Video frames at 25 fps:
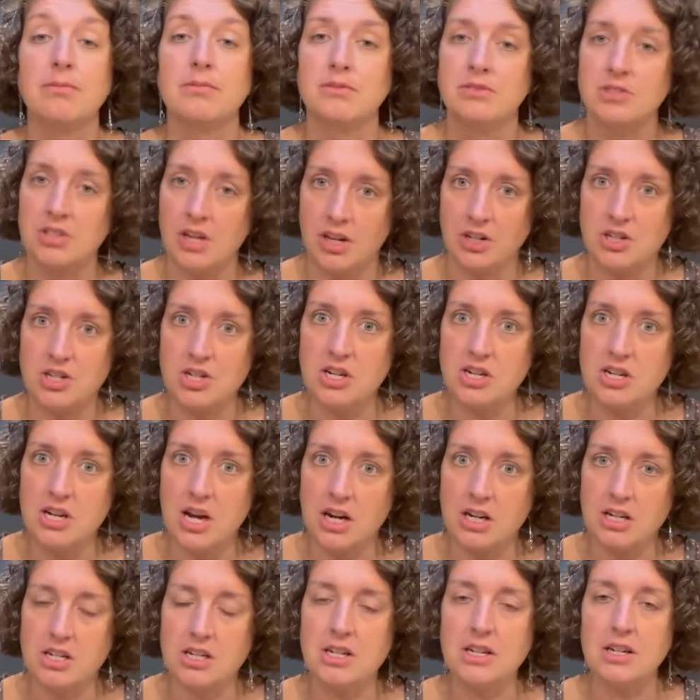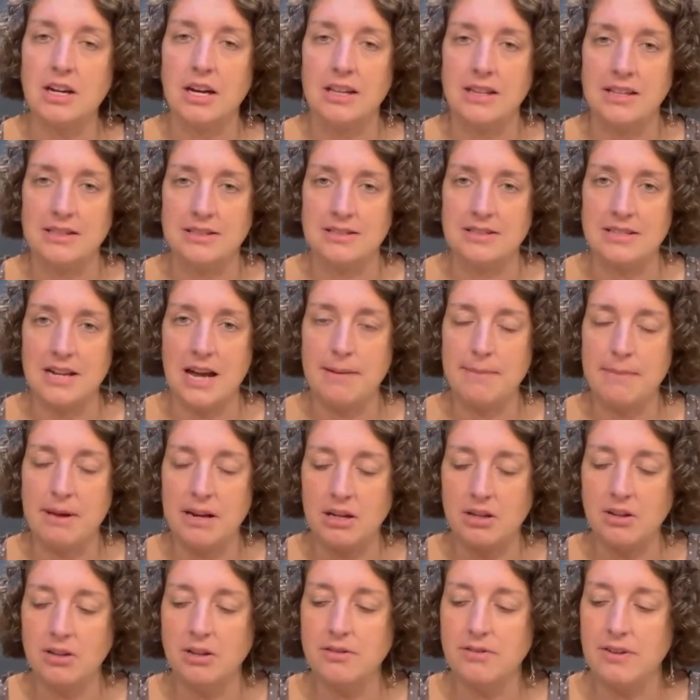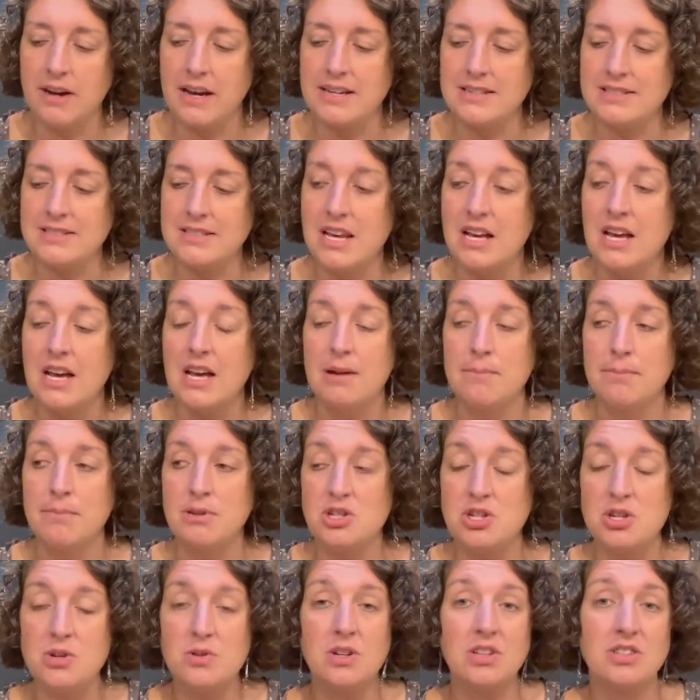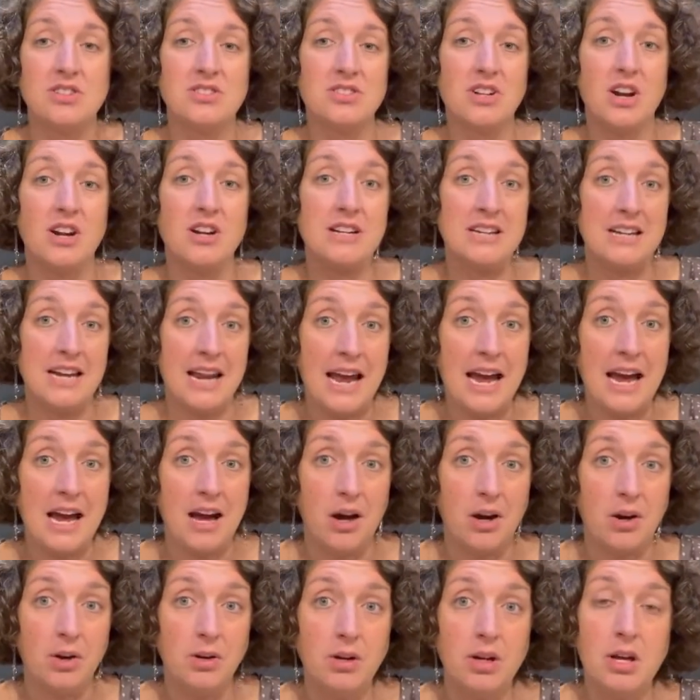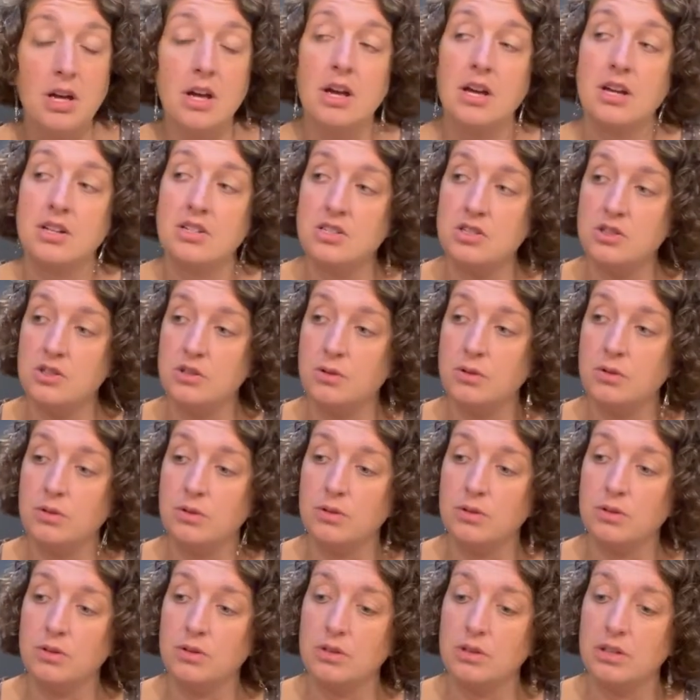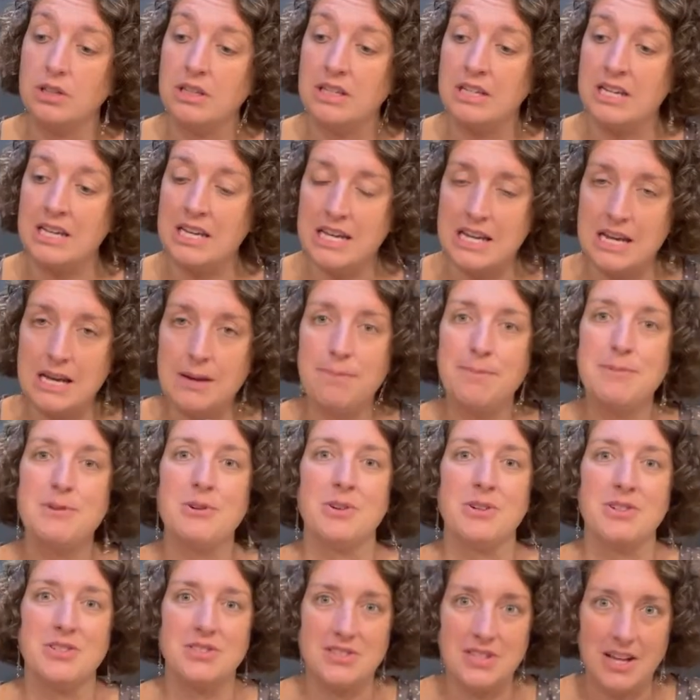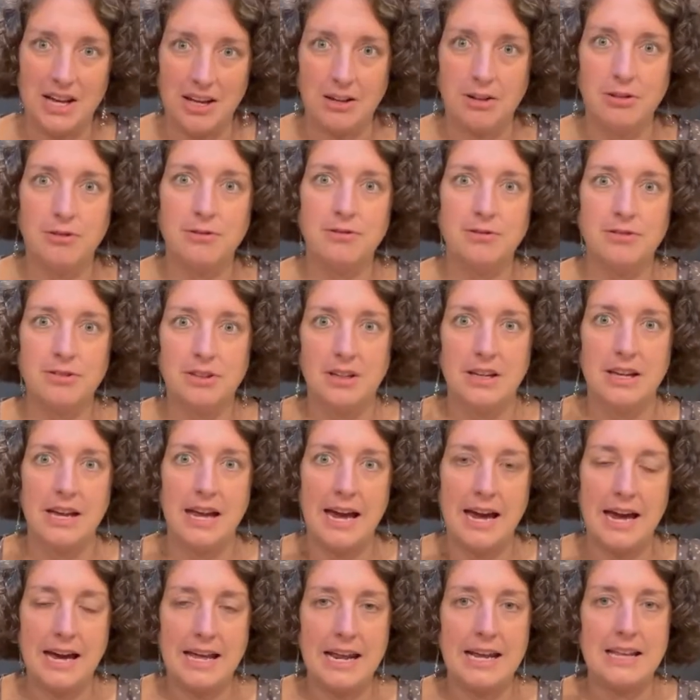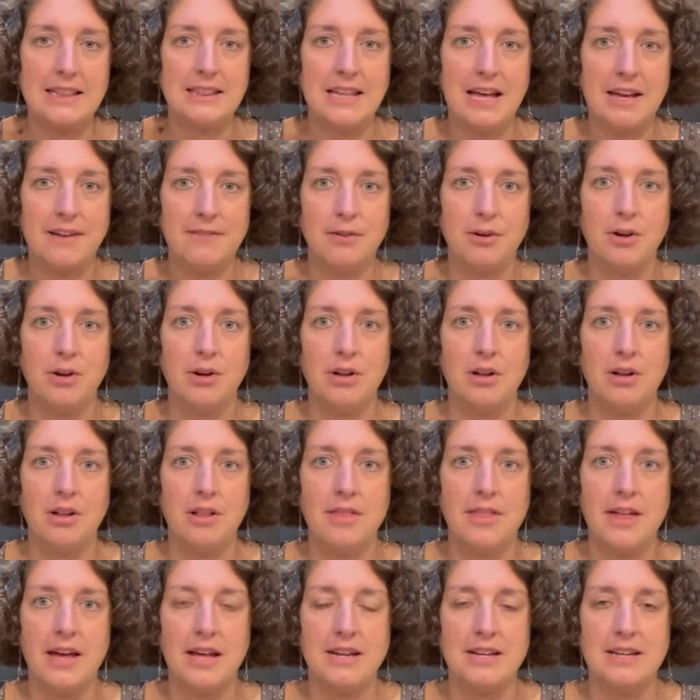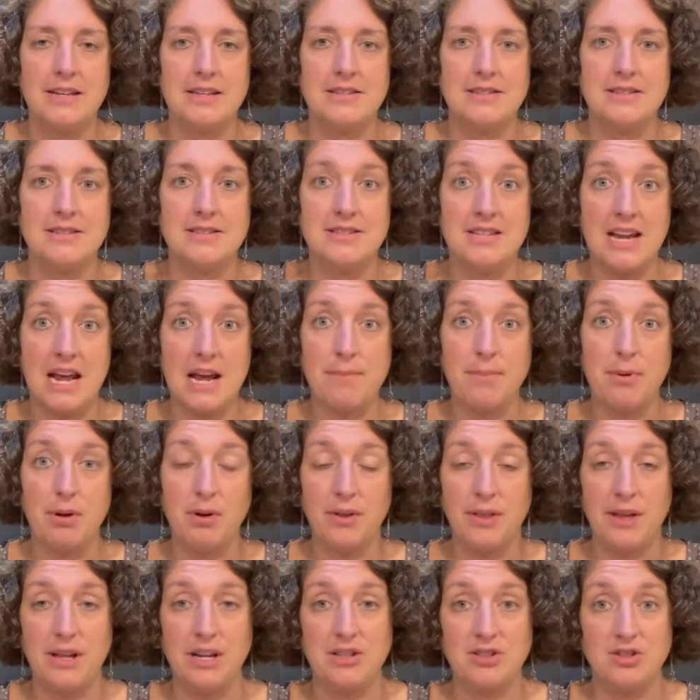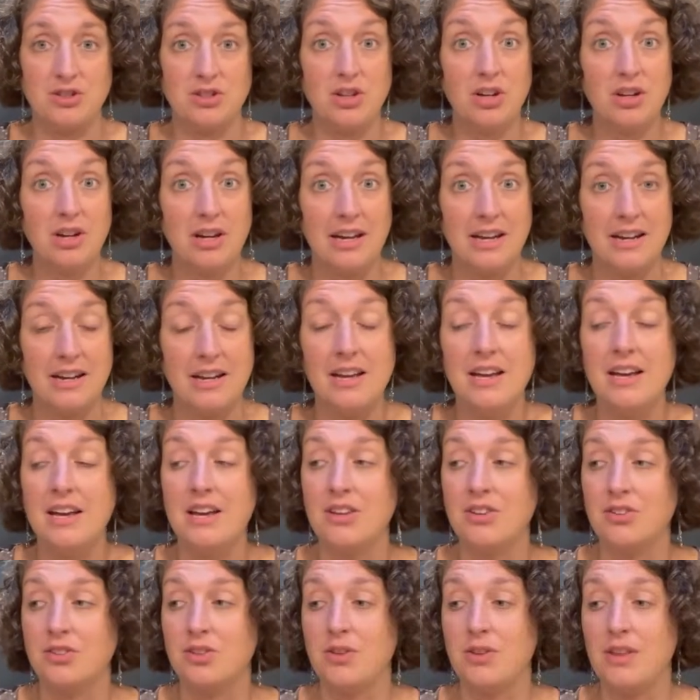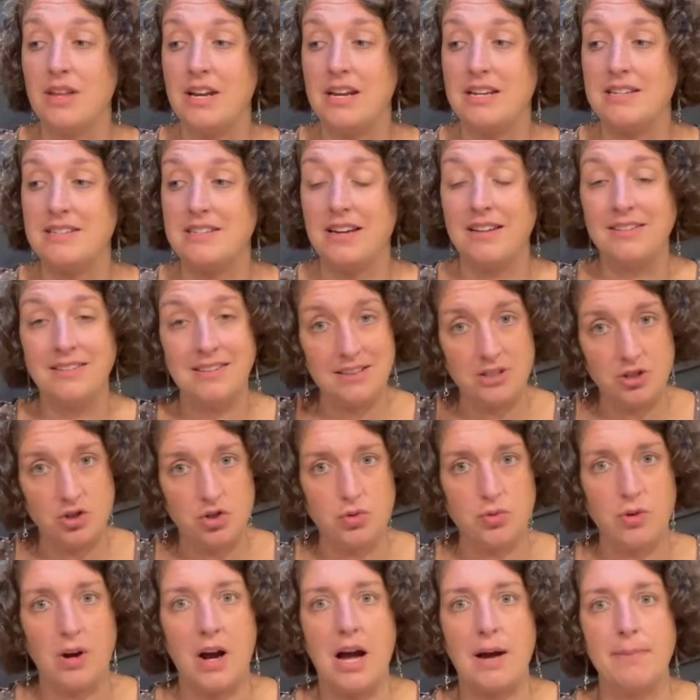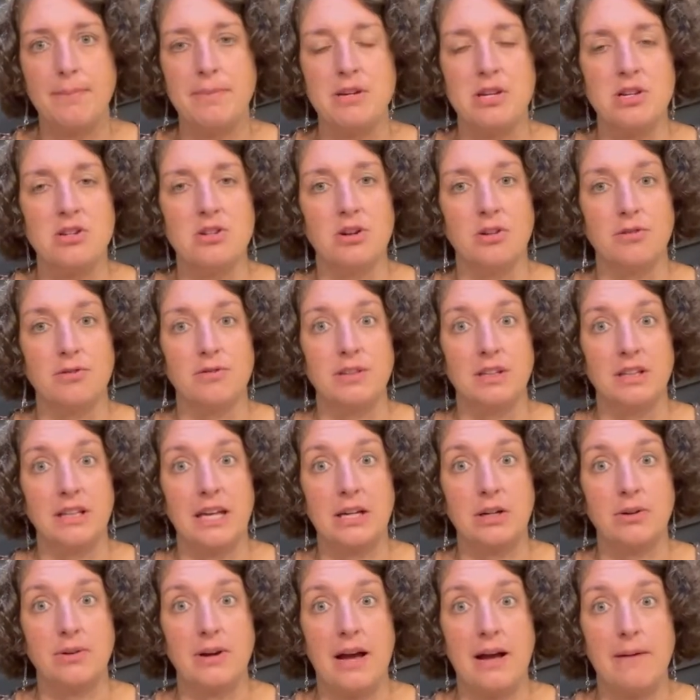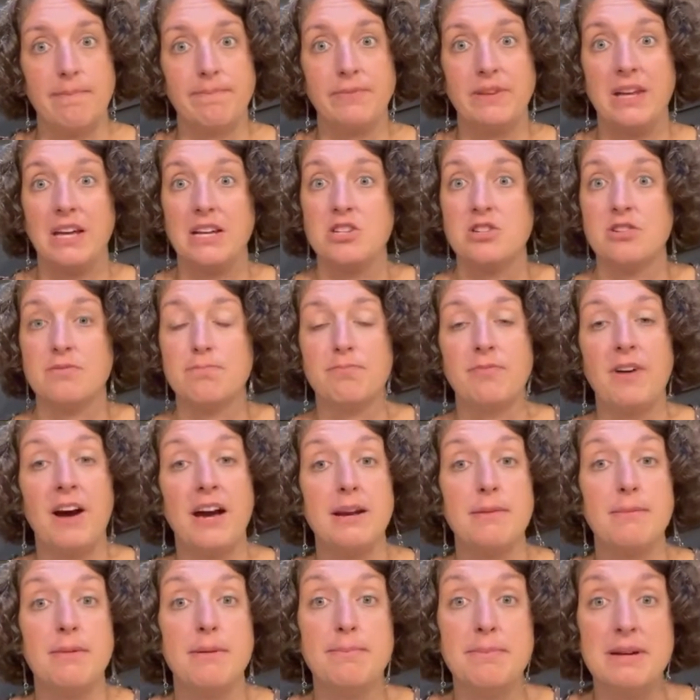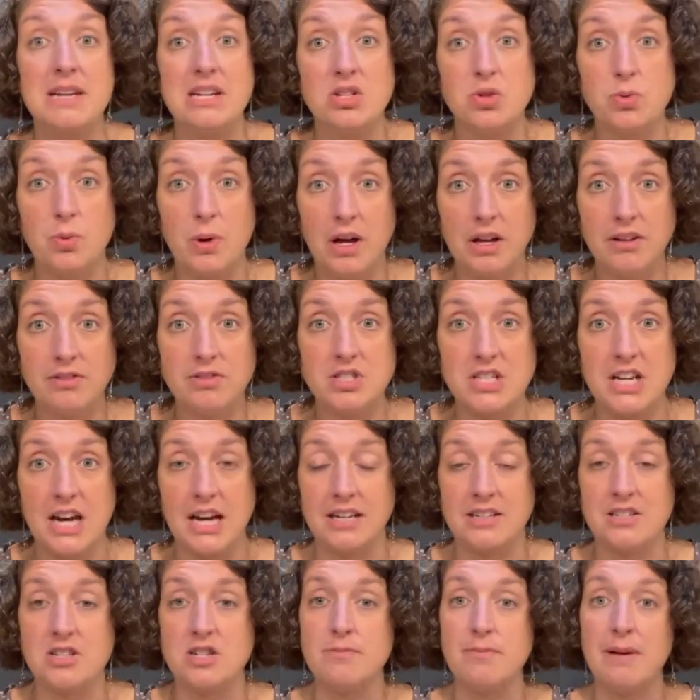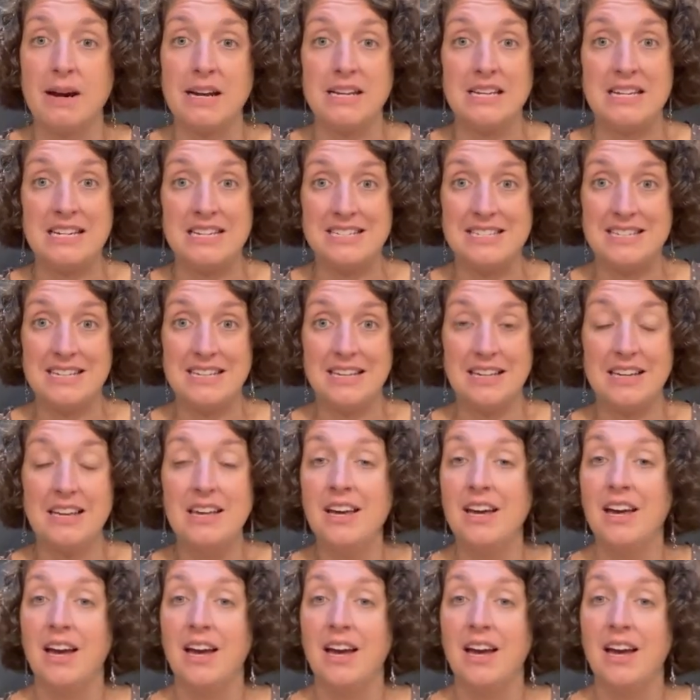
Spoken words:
talk to your doctor. This is not medical advice, but you could start now to keep yourself at a level that is stable, that is good, so that it doesn't drop and you don't feel like crap. Get your vitamin B12 checked. You might need to